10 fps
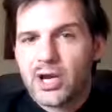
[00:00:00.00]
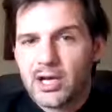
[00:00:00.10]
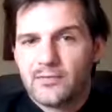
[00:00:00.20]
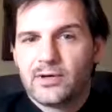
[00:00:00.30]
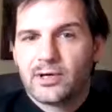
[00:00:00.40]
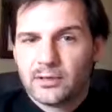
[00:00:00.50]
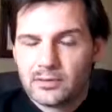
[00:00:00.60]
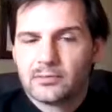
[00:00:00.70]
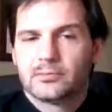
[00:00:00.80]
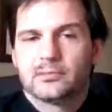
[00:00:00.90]
kind of
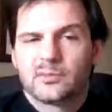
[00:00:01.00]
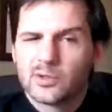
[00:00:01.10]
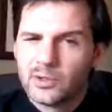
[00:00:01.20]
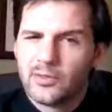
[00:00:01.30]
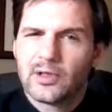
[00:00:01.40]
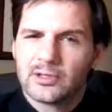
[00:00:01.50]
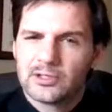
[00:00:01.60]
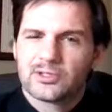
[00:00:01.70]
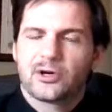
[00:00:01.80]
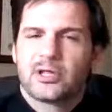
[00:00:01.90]
a good thing to
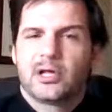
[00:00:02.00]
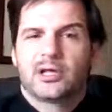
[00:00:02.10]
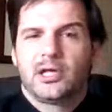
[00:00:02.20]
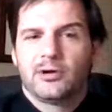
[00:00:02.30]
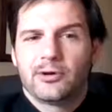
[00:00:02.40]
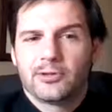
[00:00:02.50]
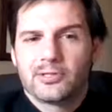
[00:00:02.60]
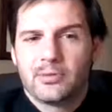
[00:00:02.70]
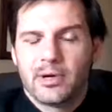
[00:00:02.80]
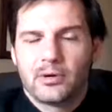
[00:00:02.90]
start getting
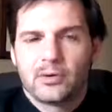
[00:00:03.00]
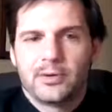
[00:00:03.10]
curious about,